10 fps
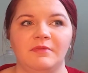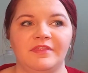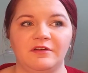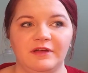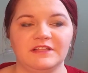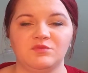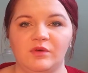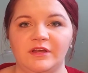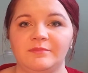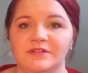There is
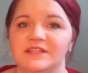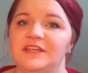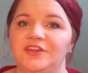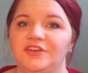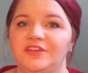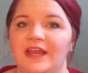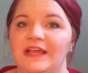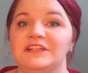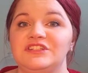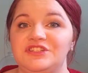one in particular that
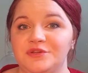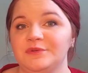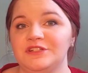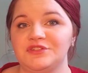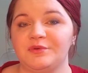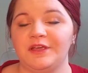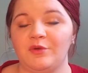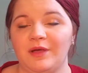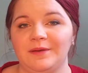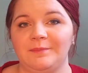I do enjoy
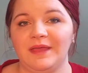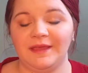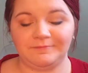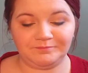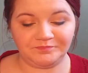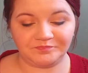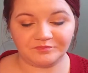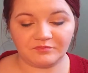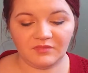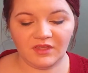quite a bit,
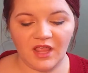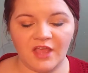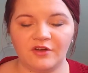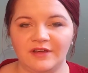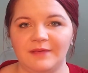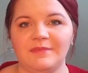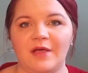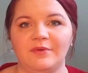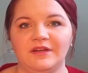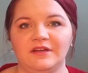and I'll name
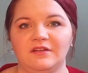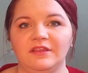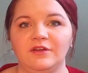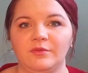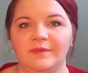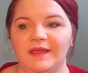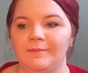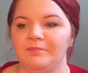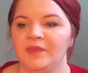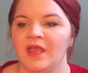that one in a little bit.